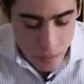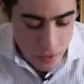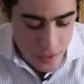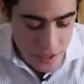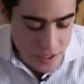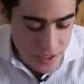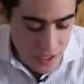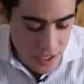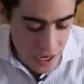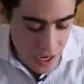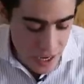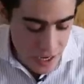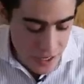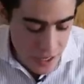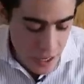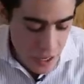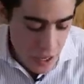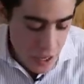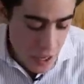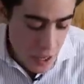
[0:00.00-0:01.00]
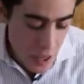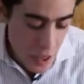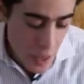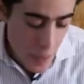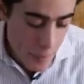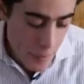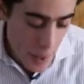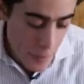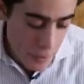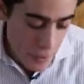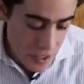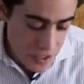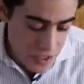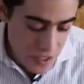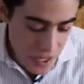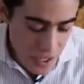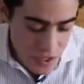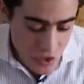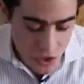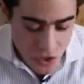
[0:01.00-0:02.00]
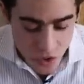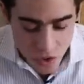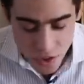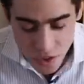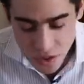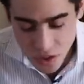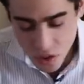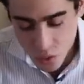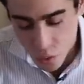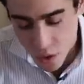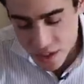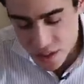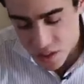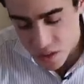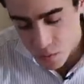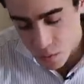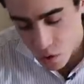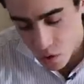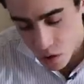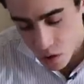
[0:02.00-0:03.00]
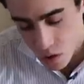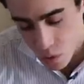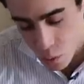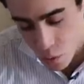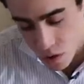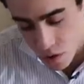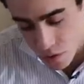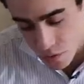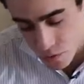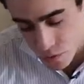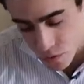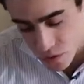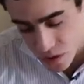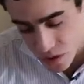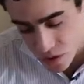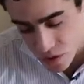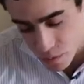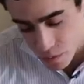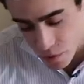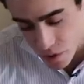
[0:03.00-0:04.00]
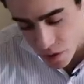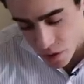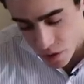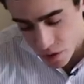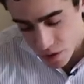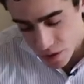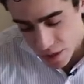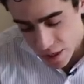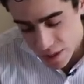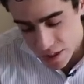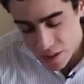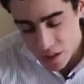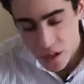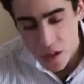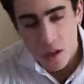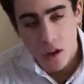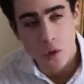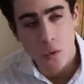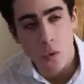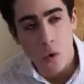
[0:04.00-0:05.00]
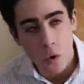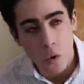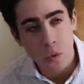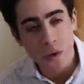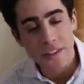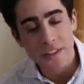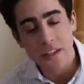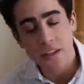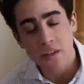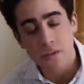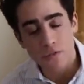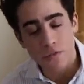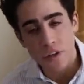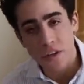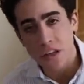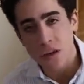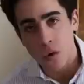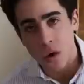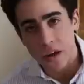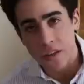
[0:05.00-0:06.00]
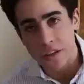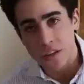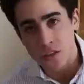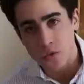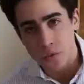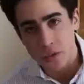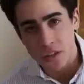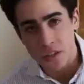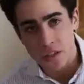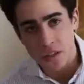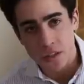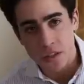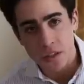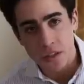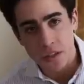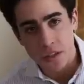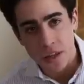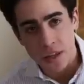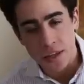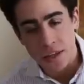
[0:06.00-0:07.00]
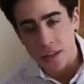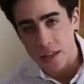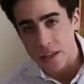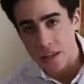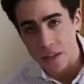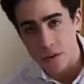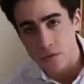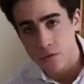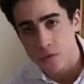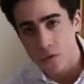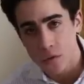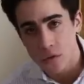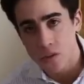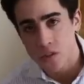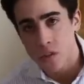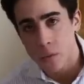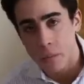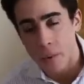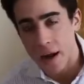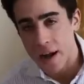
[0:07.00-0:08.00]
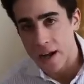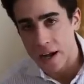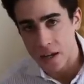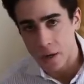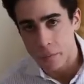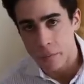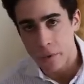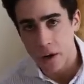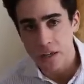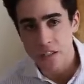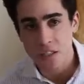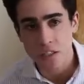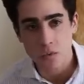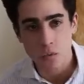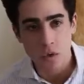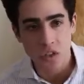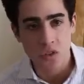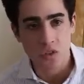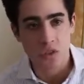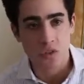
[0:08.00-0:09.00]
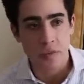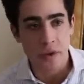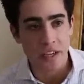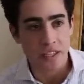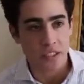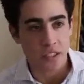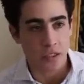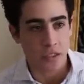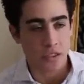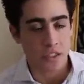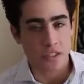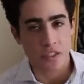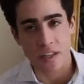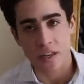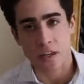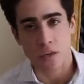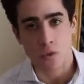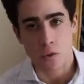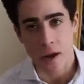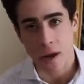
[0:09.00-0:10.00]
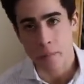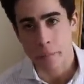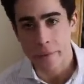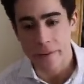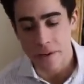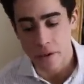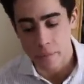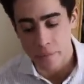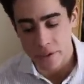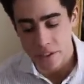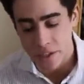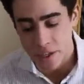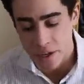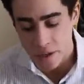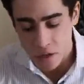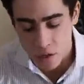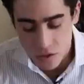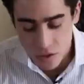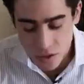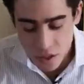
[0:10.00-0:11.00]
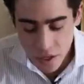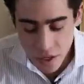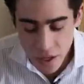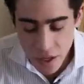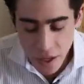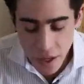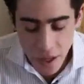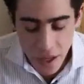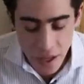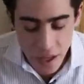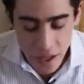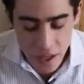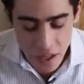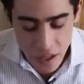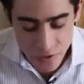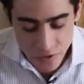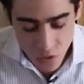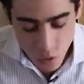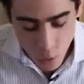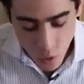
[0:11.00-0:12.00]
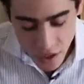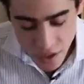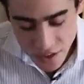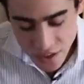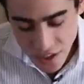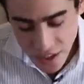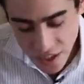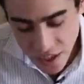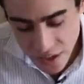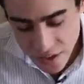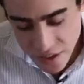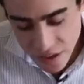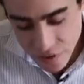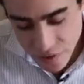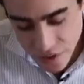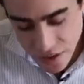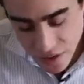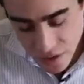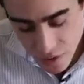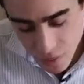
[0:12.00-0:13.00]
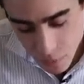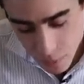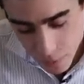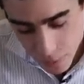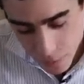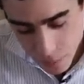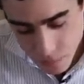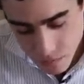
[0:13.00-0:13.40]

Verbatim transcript: Priscon, my budget as a student is quite small. What are the foods I should prioritize? We did a video on this recently, like, like foods to buy on a budget, which was basically just like ground meat and potatoes, if you wanna check out that video.